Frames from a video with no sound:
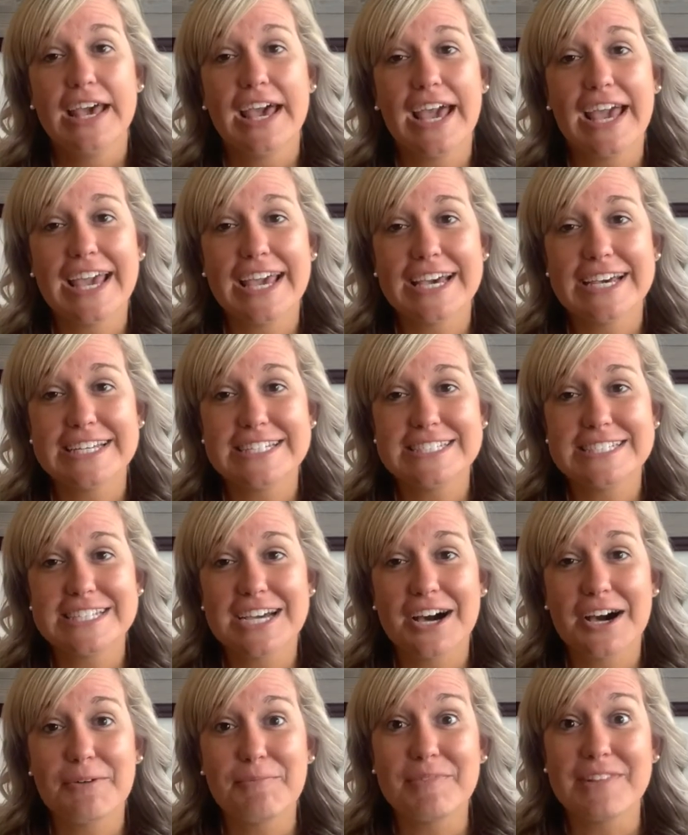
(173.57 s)
And
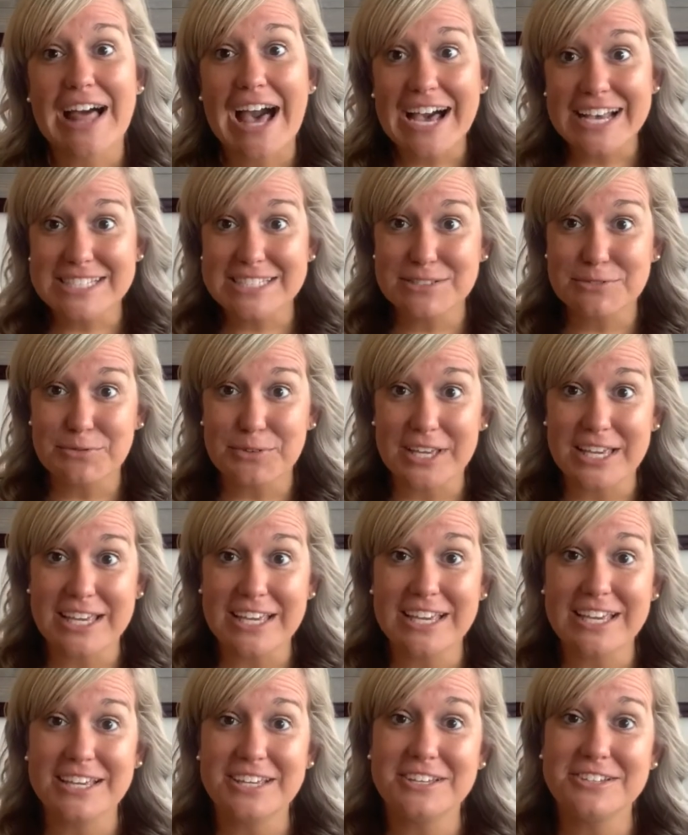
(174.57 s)
last
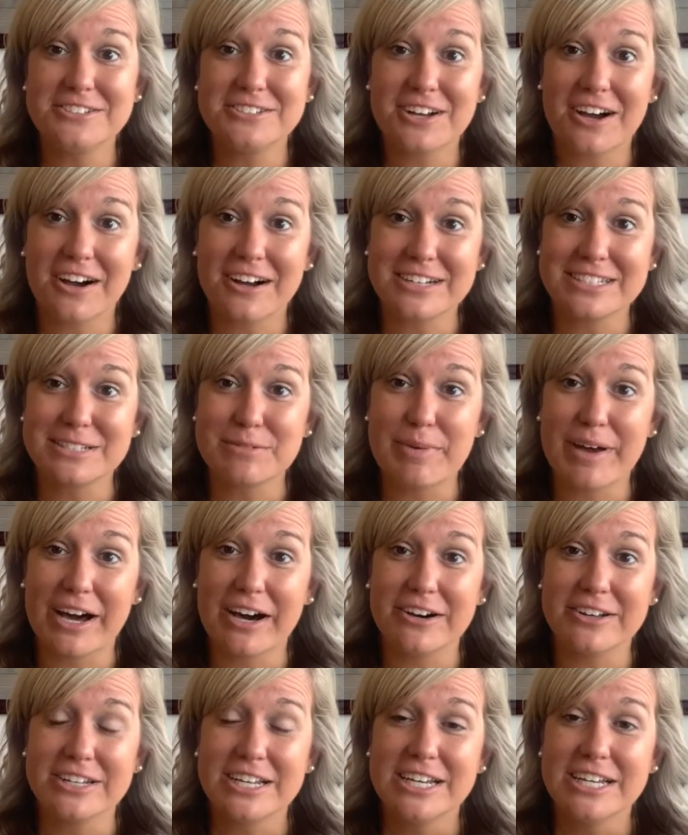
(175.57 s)
week, you talked
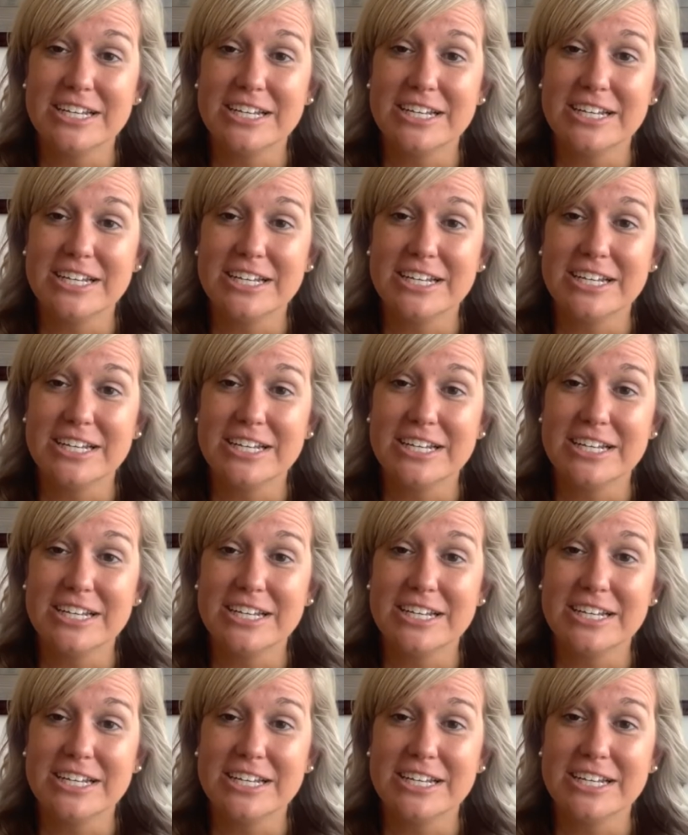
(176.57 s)
about,